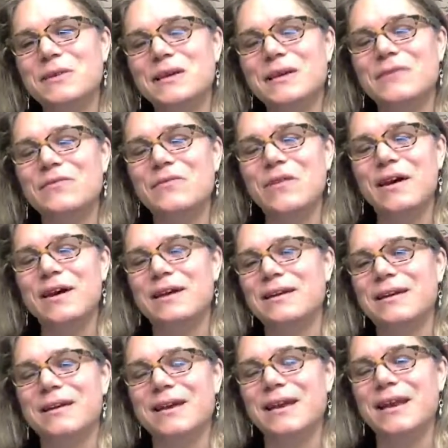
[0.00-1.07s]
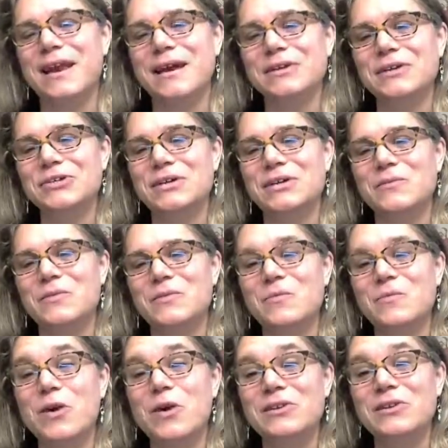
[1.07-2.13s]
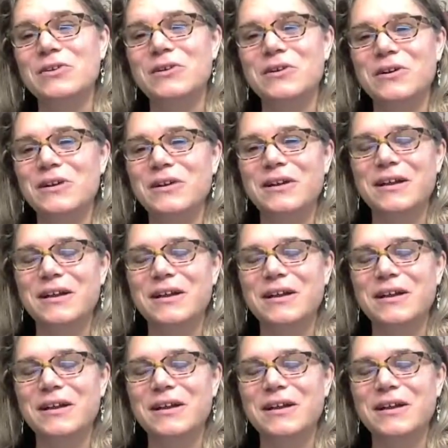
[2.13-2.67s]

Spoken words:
we can find a connection with wonder